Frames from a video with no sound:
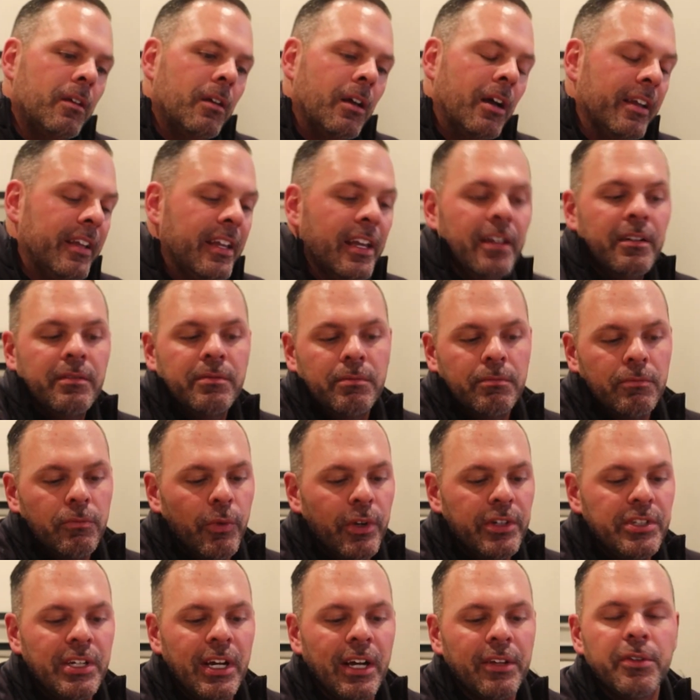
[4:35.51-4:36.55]
Again,
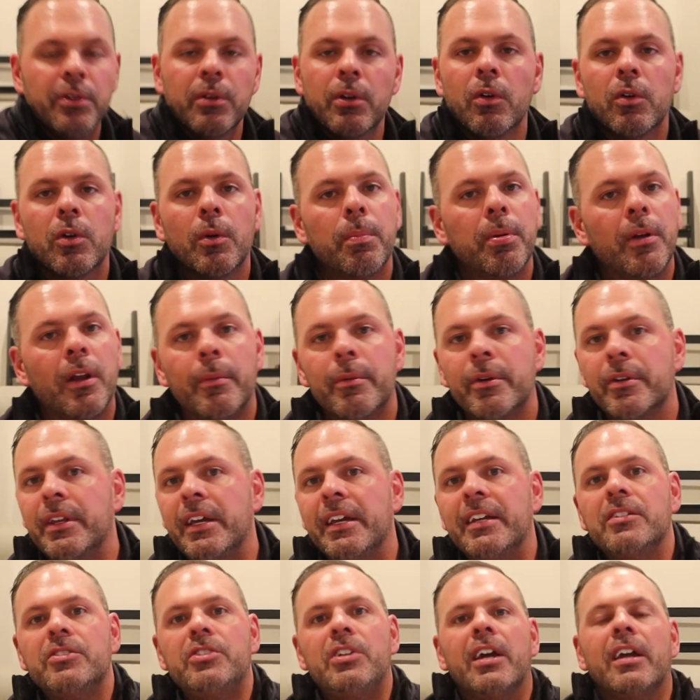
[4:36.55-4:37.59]
reach out to your local plumber.
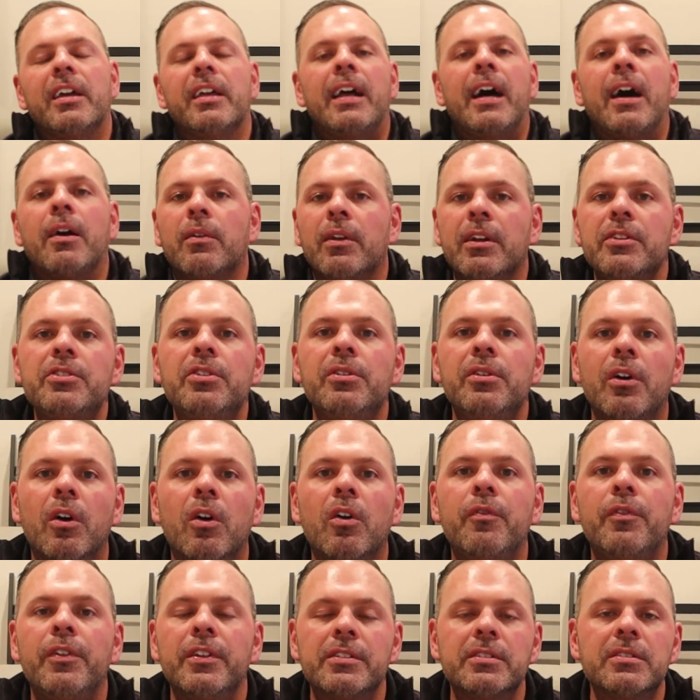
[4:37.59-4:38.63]
They can check it out and let you
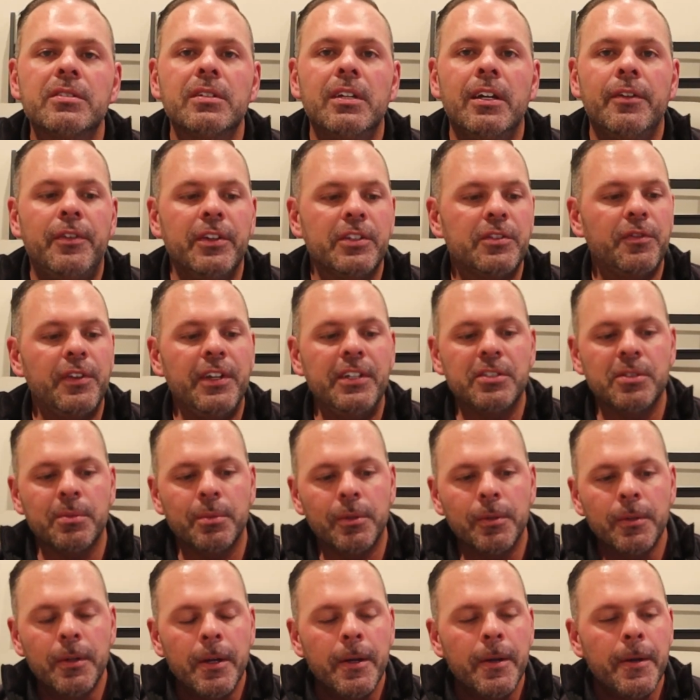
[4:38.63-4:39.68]
know if it's
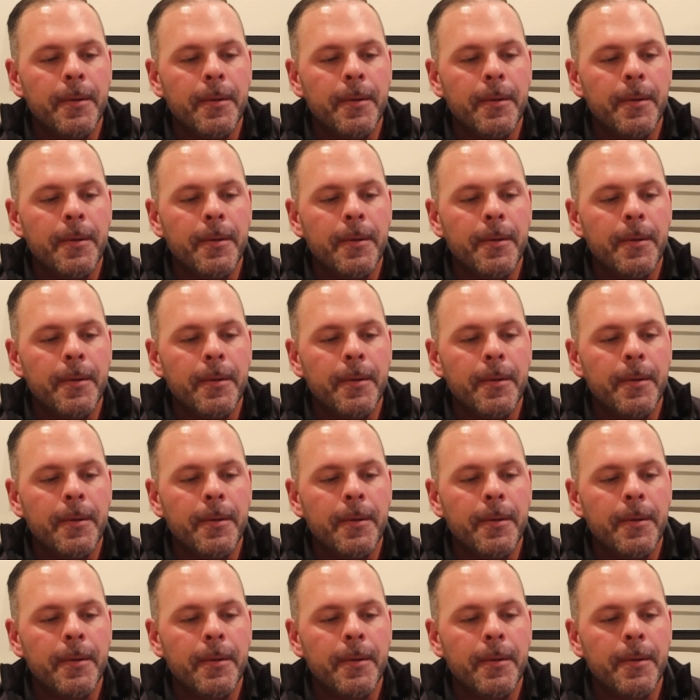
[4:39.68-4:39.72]
feasible.